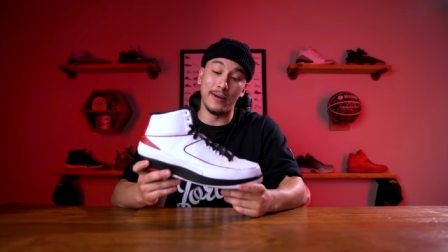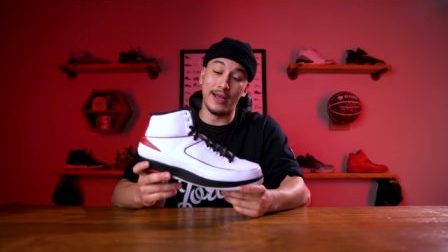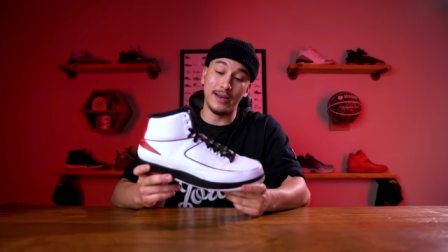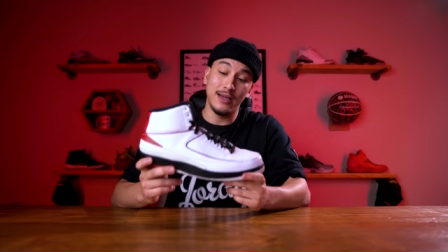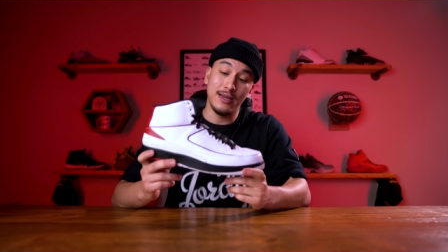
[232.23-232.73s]

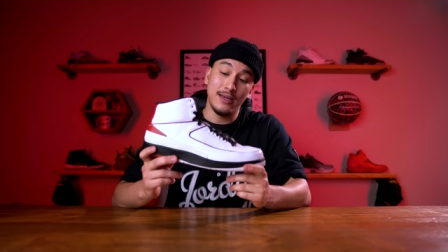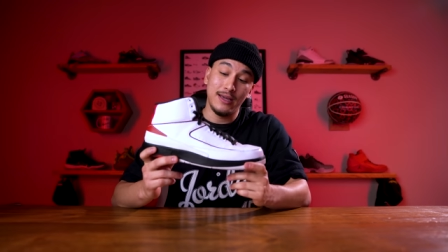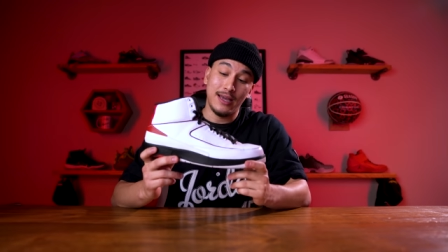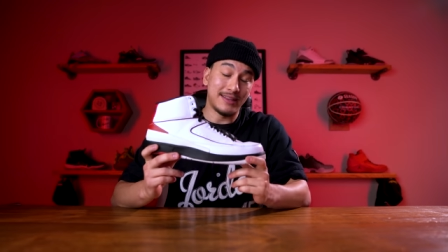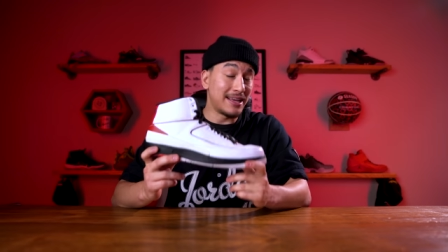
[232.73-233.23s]
But
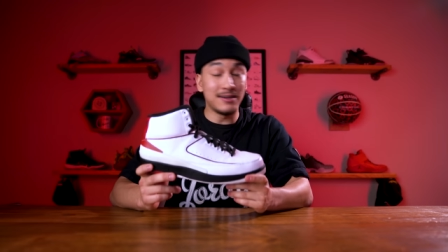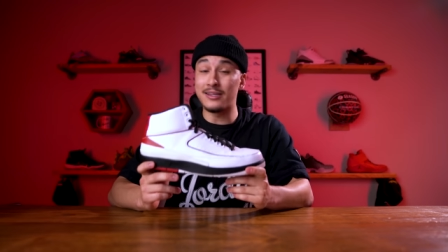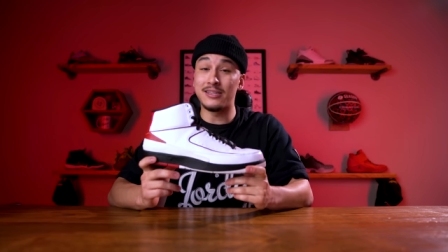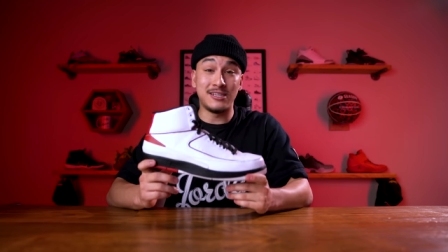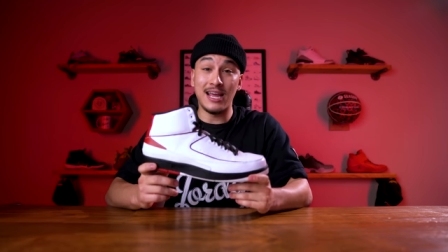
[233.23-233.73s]
at the end
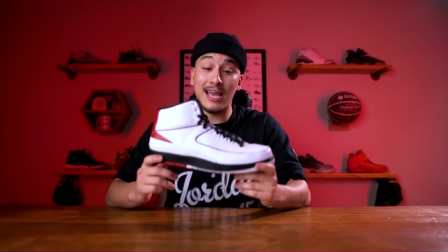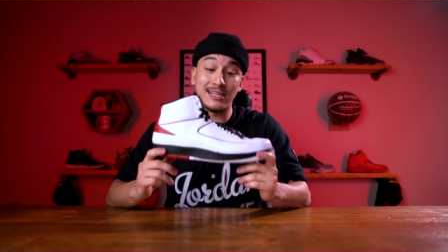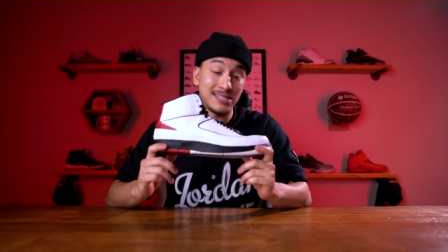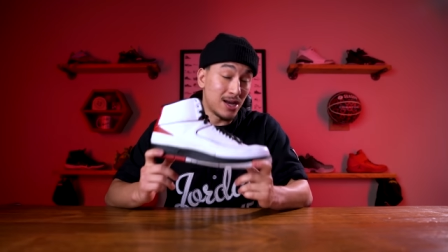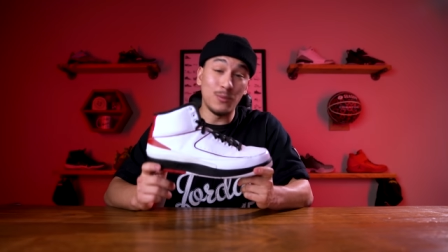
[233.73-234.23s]
of the day,
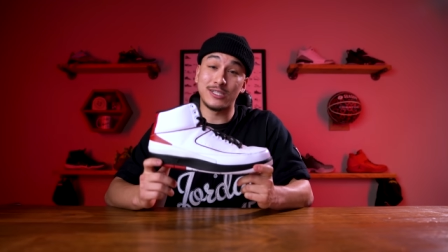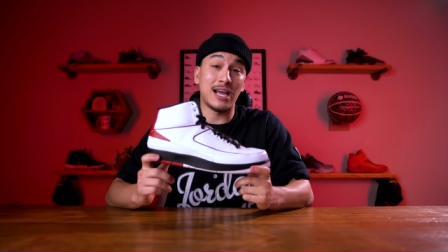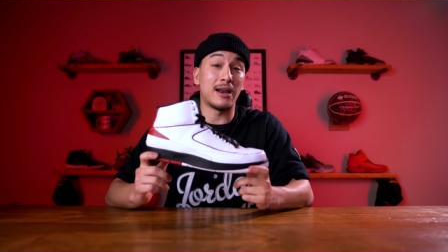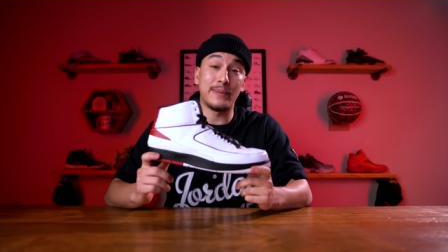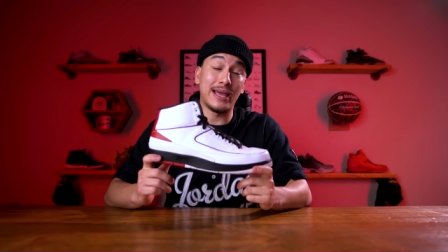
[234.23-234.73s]
someone's
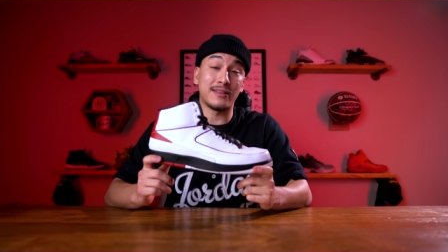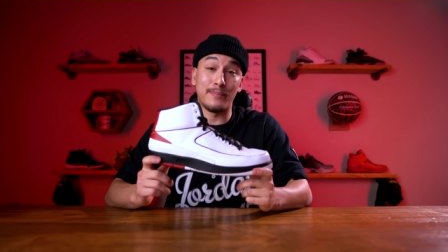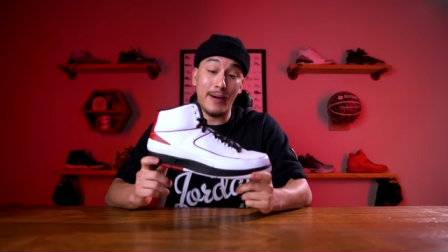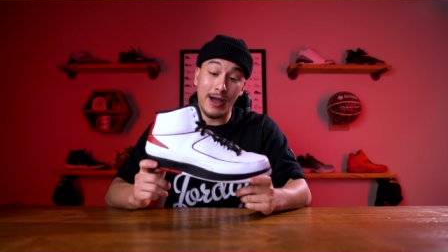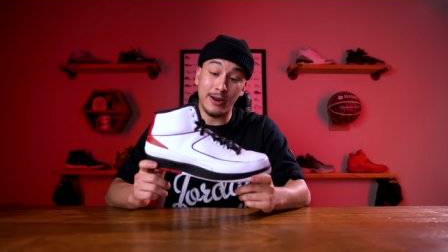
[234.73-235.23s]
got to be at the
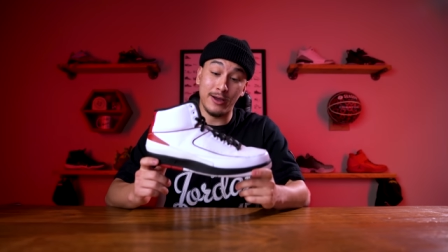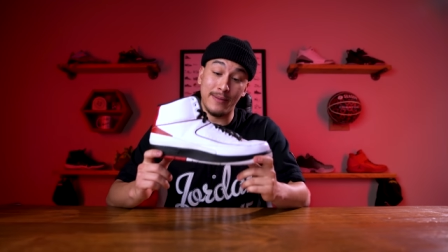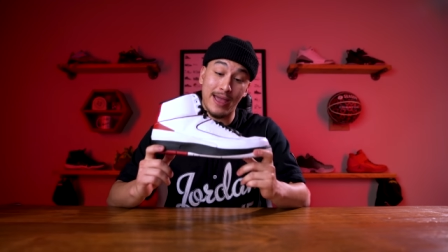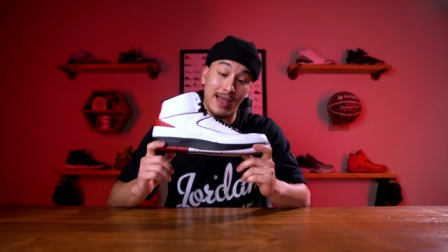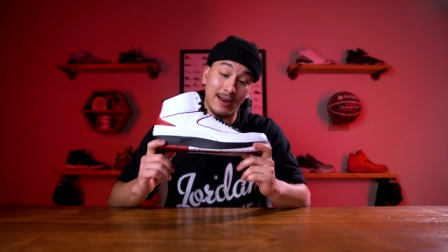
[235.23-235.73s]

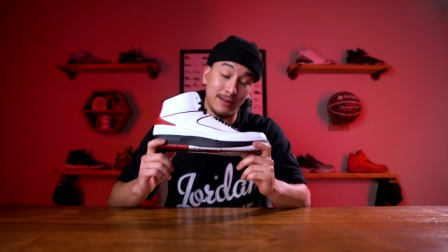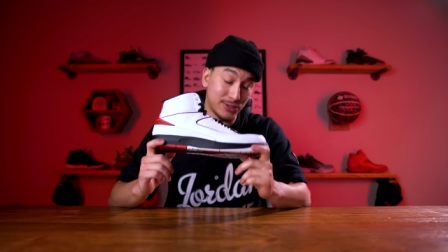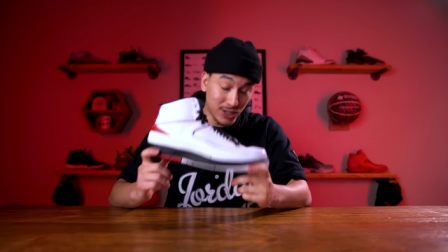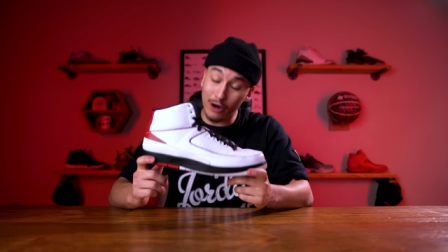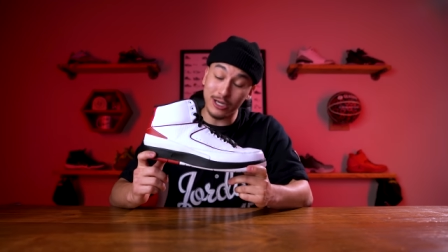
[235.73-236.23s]
bottom, and I'm
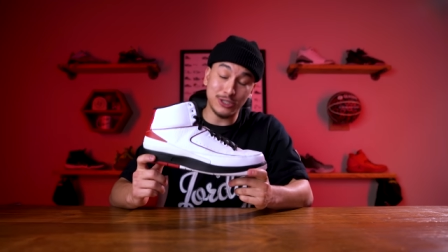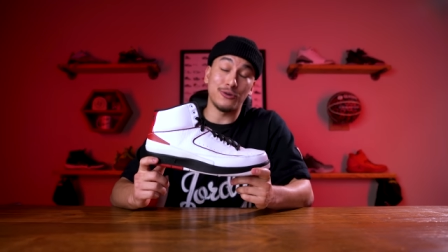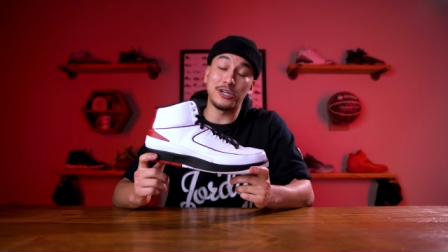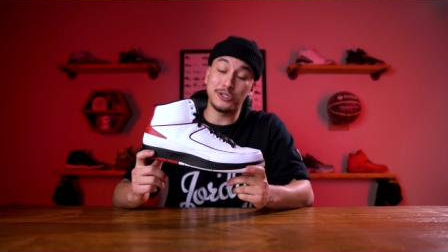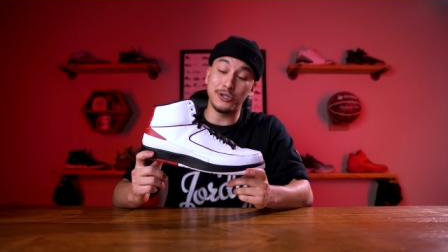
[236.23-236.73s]
sorry,
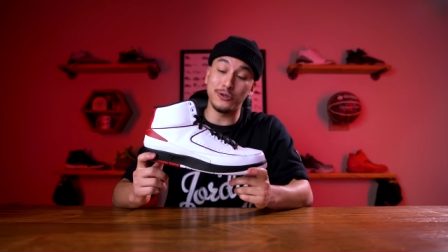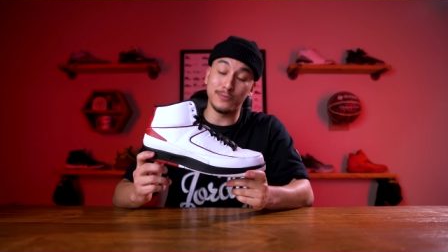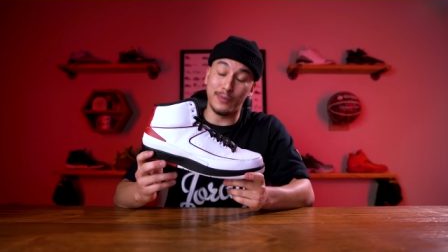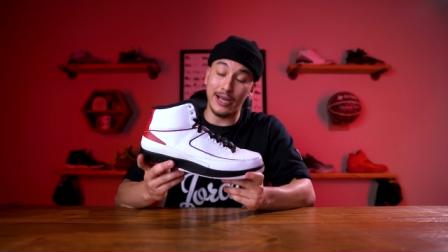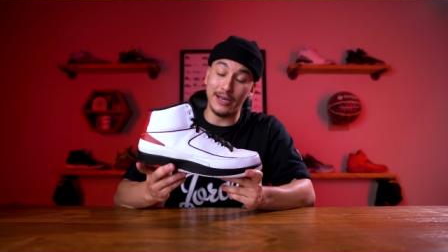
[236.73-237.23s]
Jordan
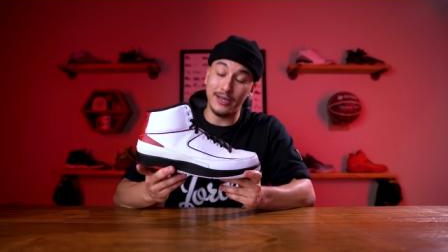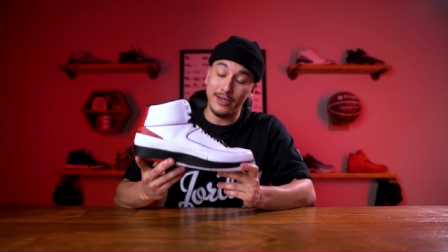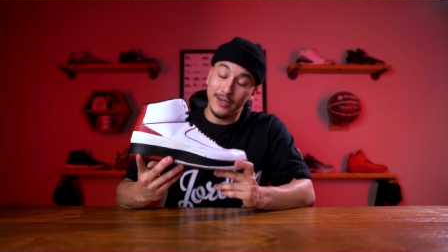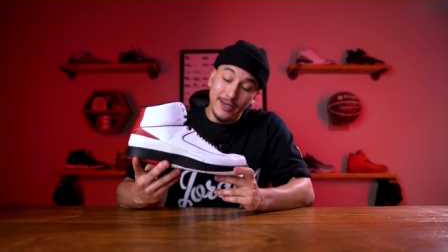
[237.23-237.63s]
2s, but